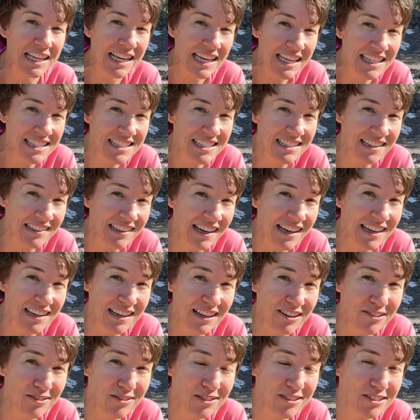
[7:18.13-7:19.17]
insulate
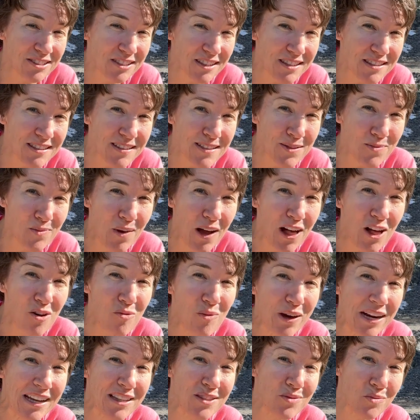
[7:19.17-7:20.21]
you just as well
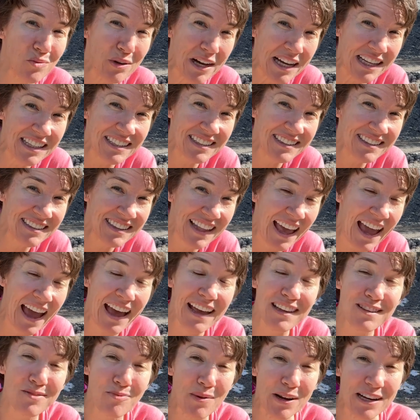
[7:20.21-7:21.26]
when it's wet
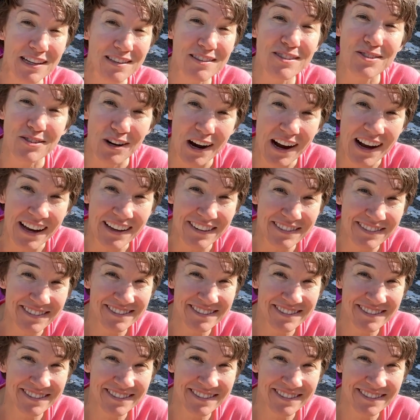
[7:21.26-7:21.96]
as when it's dry.